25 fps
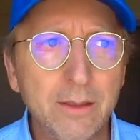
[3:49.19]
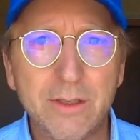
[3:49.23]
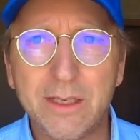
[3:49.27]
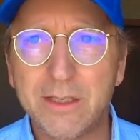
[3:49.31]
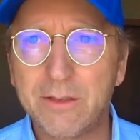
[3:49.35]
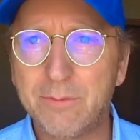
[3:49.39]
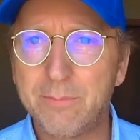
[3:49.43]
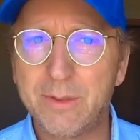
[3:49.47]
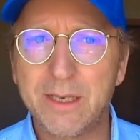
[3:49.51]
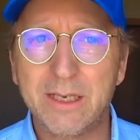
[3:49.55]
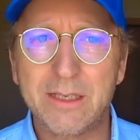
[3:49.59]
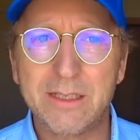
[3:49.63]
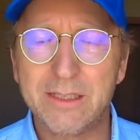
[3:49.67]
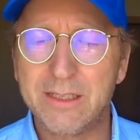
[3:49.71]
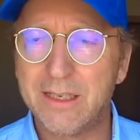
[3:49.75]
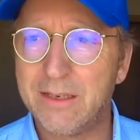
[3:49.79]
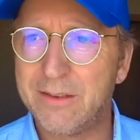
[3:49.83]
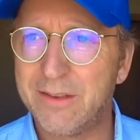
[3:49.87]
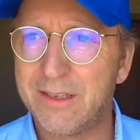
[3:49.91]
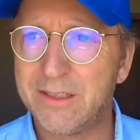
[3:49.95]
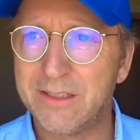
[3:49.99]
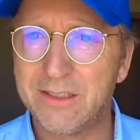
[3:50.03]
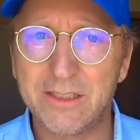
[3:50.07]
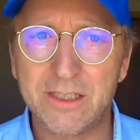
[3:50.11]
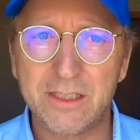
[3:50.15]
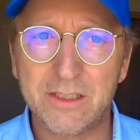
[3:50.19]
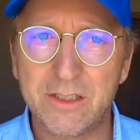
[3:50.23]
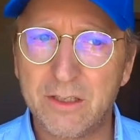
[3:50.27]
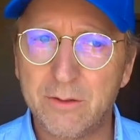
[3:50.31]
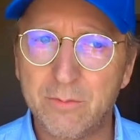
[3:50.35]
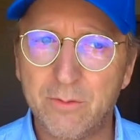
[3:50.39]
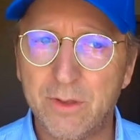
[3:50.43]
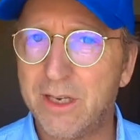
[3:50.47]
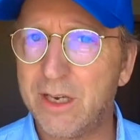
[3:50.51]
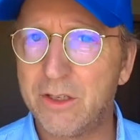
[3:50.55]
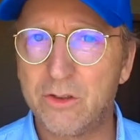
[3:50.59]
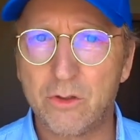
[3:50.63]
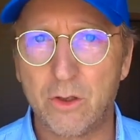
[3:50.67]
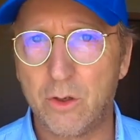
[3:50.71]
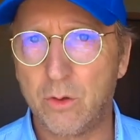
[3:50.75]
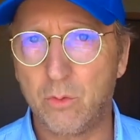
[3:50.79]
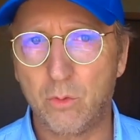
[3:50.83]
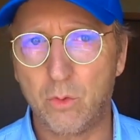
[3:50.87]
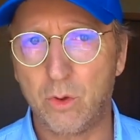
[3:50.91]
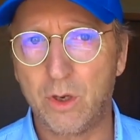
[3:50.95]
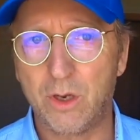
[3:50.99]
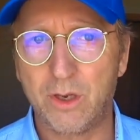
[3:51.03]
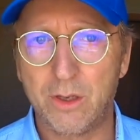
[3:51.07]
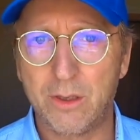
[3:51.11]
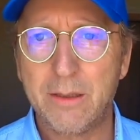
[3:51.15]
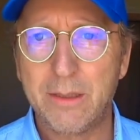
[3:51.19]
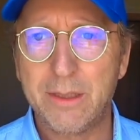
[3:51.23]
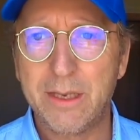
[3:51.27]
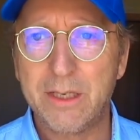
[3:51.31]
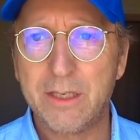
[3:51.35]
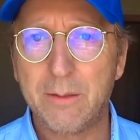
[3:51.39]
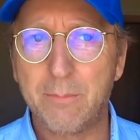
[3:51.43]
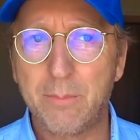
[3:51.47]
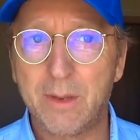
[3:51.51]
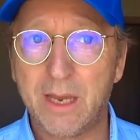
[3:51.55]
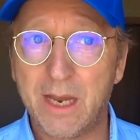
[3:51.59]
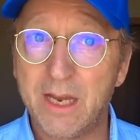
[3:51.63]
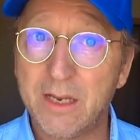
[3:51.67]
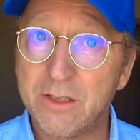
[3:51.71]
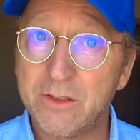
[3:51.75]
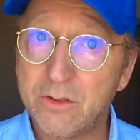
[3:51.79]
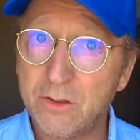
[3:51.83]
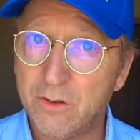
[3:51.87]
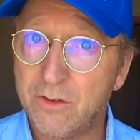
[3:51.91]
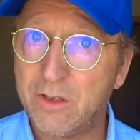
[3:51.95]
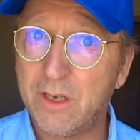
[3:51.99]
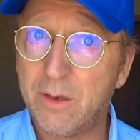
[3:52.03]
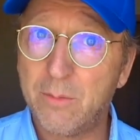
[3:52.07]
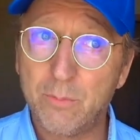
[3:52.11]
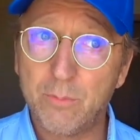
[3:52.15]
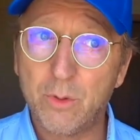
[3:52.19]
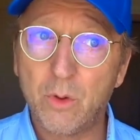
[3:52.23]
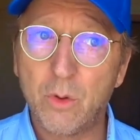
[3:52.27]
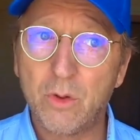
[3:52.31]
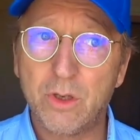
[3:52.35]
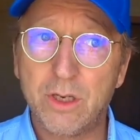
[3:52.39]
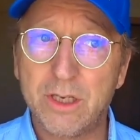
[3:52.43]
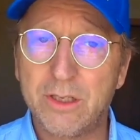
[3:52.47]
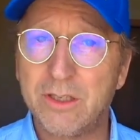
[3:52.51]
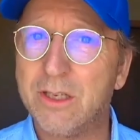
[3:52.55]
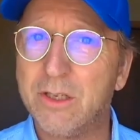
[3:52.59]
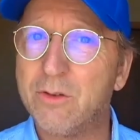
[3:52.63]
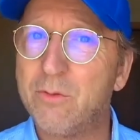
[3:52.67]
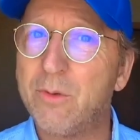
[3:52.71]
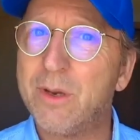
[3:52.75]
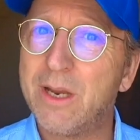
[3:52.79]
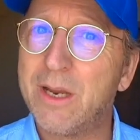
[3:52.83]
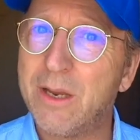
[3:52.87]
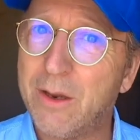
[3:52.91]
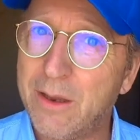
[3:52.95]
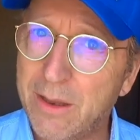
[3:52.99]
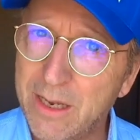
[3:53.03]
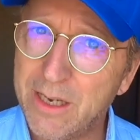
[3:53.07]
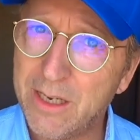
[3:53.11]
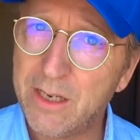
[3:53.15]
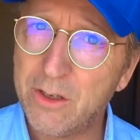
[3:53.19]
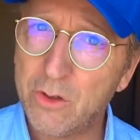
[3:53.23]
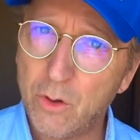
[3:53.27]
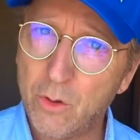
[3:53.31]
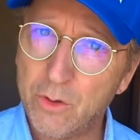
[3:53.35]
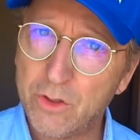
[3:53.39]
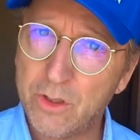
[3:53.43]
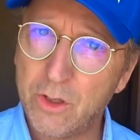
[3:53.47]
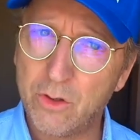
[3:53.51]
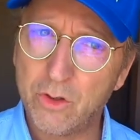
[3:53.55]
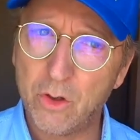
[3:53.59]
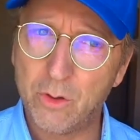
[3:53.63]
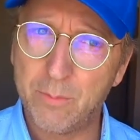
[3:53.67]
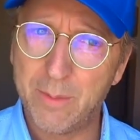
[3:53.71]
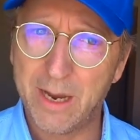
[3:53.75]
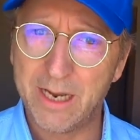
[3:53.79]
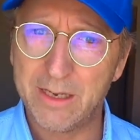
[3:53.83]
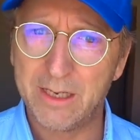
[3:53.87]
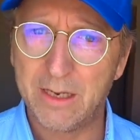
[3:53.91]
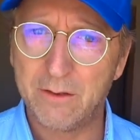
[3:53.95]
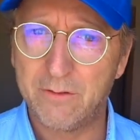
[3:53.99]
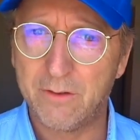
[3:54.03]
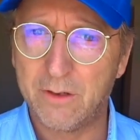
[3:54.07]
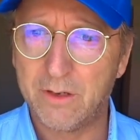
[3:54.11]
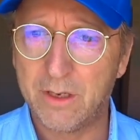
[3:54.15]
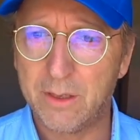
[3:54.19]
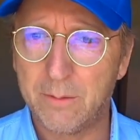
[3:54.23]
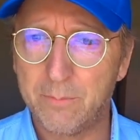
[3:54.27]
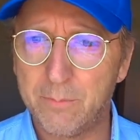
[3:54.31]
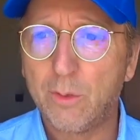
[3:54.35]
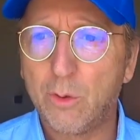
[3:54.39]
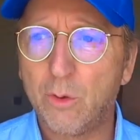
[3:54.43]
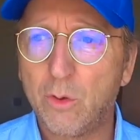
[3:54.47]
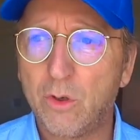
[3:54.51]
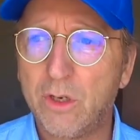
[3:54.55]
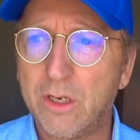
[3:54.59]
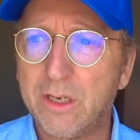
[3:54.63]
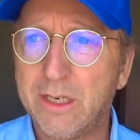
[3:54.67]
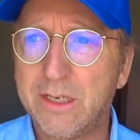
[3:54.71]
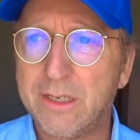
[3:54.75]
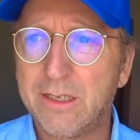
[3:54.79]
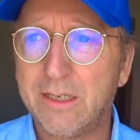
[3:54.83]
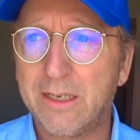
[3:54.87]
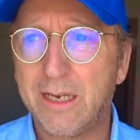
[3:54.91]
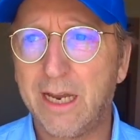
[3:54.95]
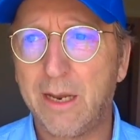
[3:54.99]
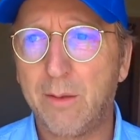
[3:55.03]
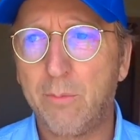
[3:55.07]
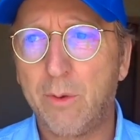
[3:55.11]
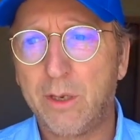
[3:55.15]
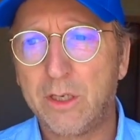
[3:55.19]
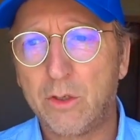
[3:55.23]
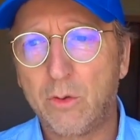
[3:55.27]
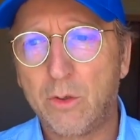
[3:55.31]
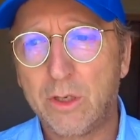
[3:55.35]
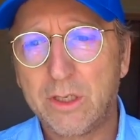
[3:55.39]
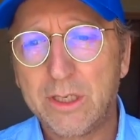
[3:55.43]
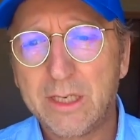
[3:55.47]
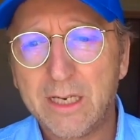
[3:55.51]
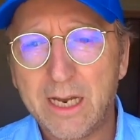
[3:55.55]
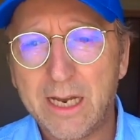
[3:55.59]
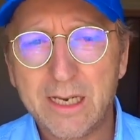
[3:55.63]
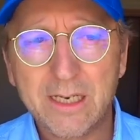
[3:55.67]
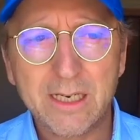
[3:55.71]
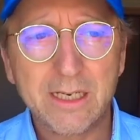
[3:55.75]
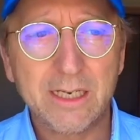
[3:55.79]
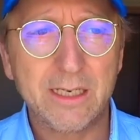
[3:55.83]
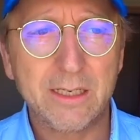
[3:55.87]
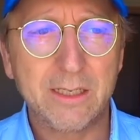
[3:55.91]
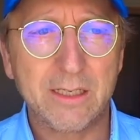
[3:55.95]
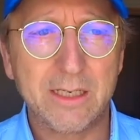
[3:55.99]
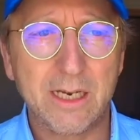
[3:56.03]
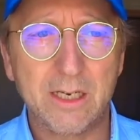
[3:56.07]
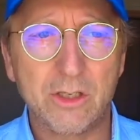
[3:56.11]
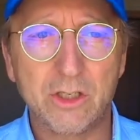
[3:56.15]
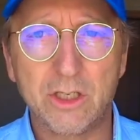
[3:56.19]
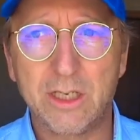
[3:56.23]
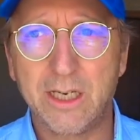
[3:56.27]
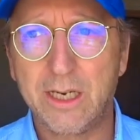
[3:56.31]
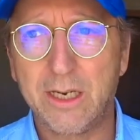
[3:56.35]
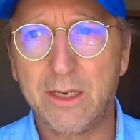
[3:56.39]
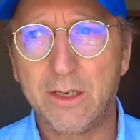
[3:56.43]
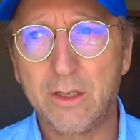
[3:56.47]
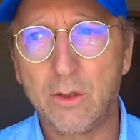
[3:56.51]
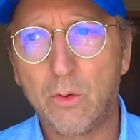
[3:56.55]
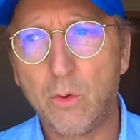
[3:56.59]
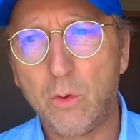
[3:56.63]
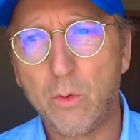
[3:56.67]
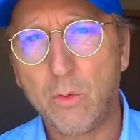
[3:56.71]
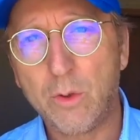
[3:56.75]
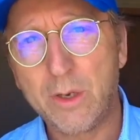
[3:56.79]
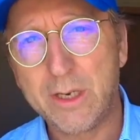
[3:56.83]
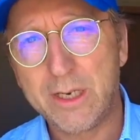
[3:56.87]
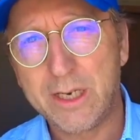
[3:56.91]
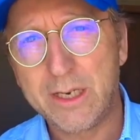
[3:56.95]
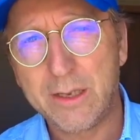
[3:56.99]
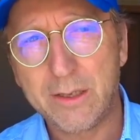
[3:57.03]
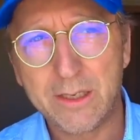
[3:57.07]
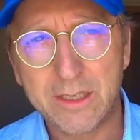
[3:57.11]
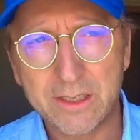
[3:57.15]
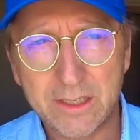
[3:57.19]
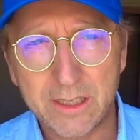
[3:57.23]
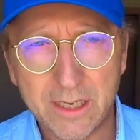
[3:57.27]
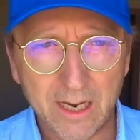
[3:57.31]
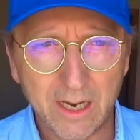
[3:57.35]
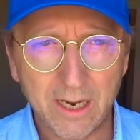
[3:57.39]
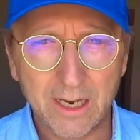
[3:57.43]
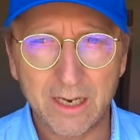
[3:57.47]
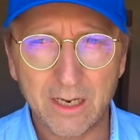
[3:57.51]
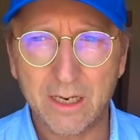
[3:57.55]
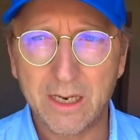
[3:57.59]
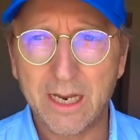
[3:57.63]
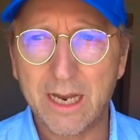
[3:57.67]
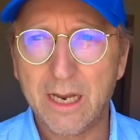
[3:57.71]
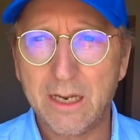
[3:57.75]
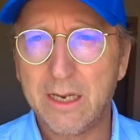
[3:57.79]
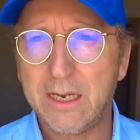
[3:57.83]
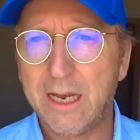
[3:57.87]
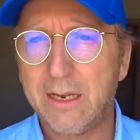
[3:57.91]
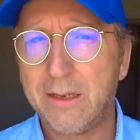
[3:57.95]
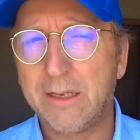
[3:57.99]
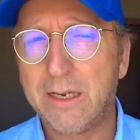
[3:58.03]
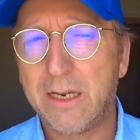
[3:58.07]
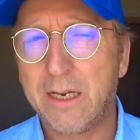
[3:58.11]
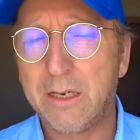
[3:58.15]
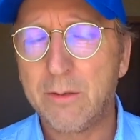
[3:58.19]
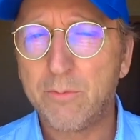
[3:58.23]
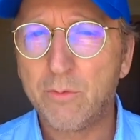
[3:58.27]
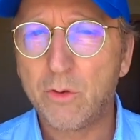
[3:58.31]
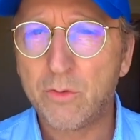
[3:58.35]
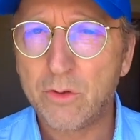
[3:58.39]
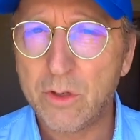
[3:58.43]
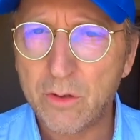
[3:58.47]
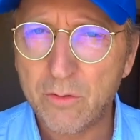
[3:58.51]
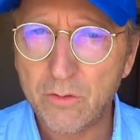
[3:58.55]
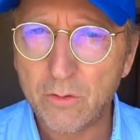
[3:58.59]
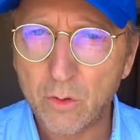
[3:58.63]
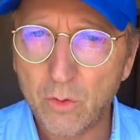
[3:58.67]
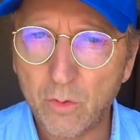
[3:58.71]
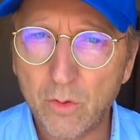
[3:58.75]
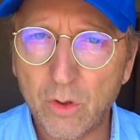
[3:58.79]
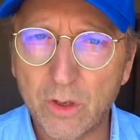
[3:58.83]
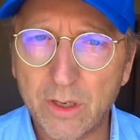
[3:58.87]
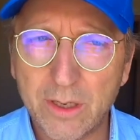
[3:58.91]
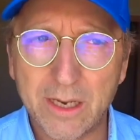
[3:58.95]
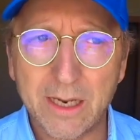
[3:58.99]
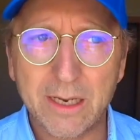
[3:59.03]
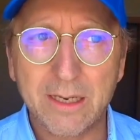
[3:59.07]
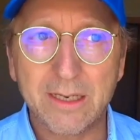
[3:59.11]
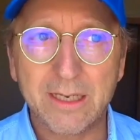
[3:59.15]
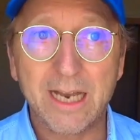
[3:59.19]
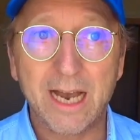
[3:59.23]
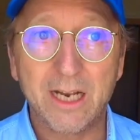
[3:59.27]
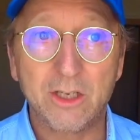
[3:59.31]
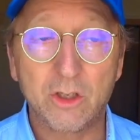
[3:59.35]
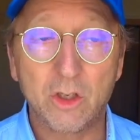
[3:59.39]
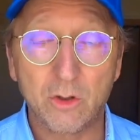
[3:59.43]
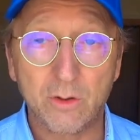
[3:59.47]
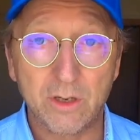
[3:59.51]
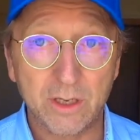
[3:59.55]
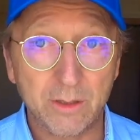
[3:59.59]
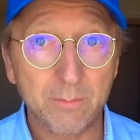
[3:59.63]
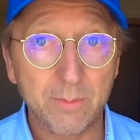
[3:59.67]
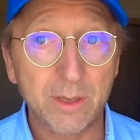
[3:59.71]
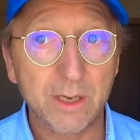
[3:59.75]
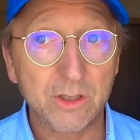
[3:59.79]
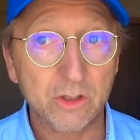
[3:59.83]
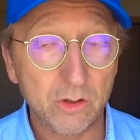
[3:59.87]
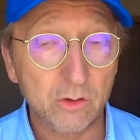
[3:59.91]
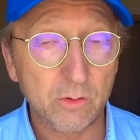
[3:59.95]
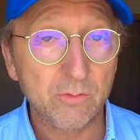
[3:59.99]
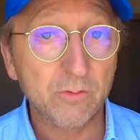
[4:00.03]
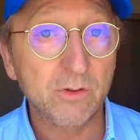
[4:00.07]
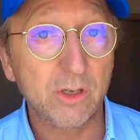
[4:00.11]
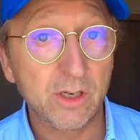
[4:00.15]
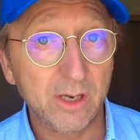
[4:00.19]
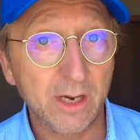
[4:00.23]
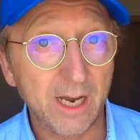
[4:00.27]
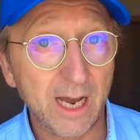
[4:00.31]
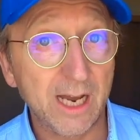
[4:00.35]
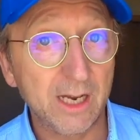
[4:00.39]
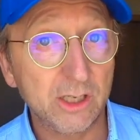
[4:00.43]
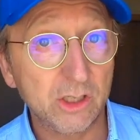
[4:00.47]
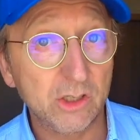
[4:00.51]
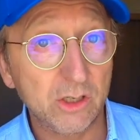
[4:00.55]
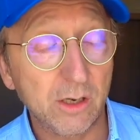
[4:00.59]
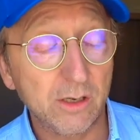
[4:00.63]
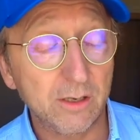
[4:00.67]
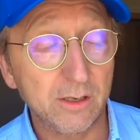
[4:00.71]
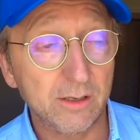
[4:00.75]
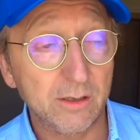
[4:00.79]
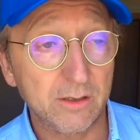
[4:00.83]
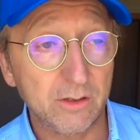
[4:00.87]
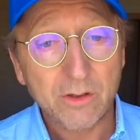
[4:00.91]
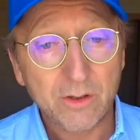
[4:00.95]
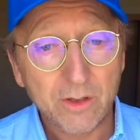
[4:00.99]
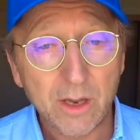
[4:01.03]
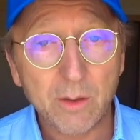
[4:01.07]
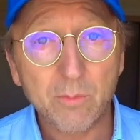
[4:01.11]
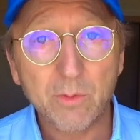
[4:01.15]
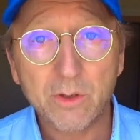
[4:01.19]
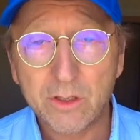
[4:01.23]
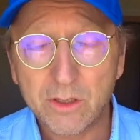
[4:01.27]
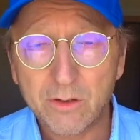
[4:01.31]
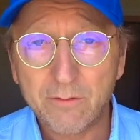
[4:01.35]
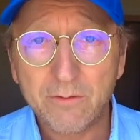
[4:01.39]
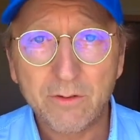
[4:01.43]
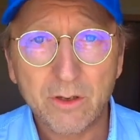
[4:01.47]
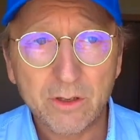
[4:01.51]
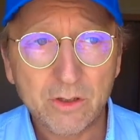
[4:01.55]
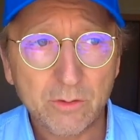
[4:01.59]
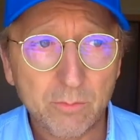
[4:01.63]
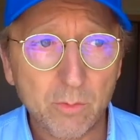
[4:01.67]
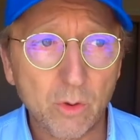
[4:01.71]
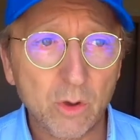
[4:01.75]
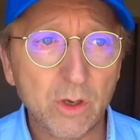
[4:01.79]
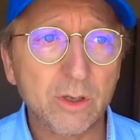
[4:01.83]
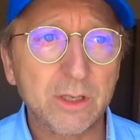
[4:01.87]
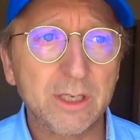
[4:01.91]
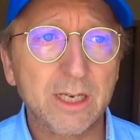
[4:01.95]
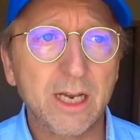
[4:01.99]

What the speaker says: This means that this system does not work. This applies to the employees as well. It is also dramatic for the employees, and when you are standing in such heat, already in this line, and nothing is moving forward, it naturally makes you feel anxious. So that was the first point.